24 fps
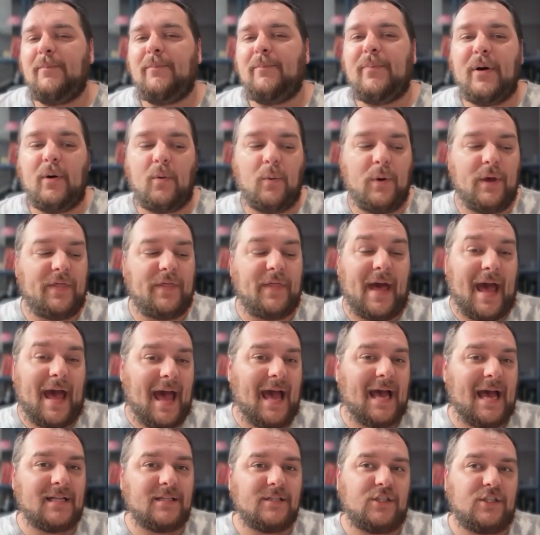But with
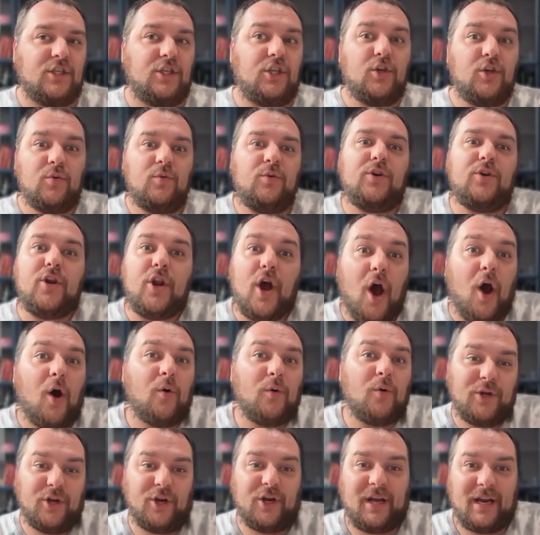ads, you know
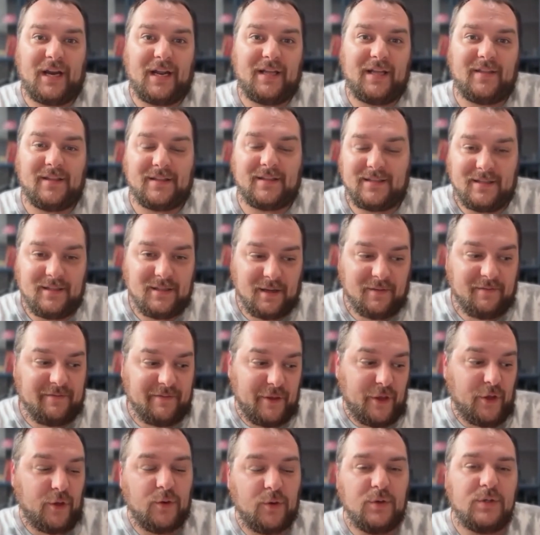you're getting the
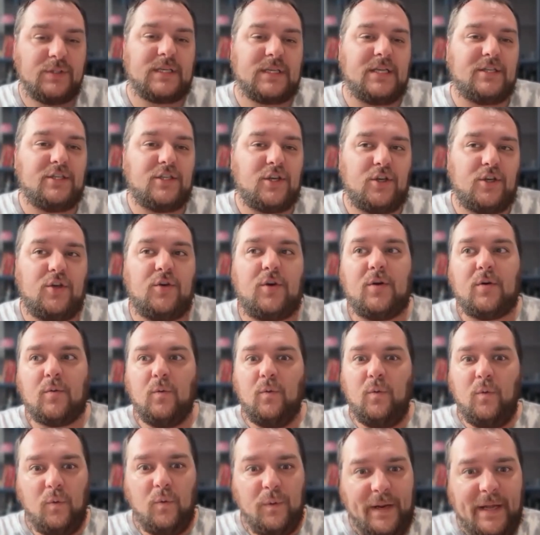views. And so you
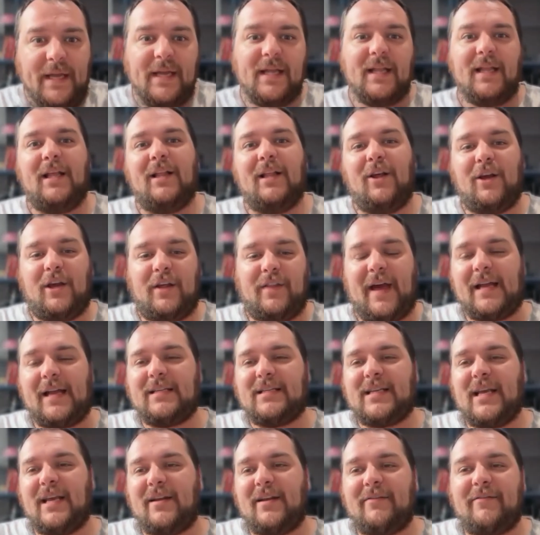can really look at that
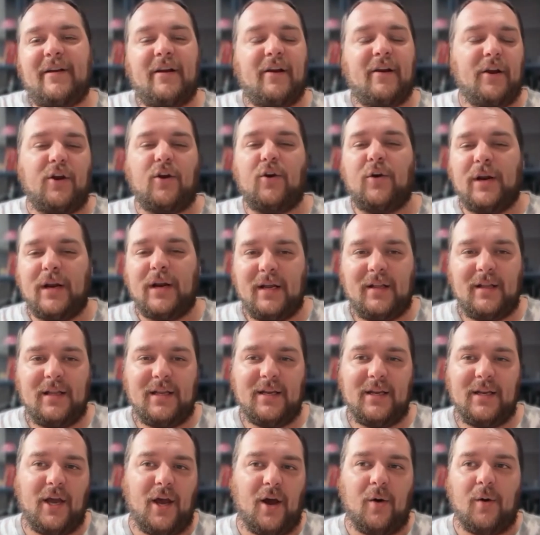data very critically
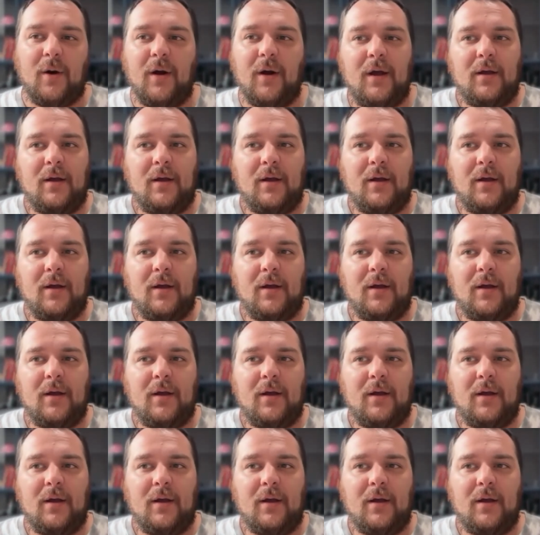to go,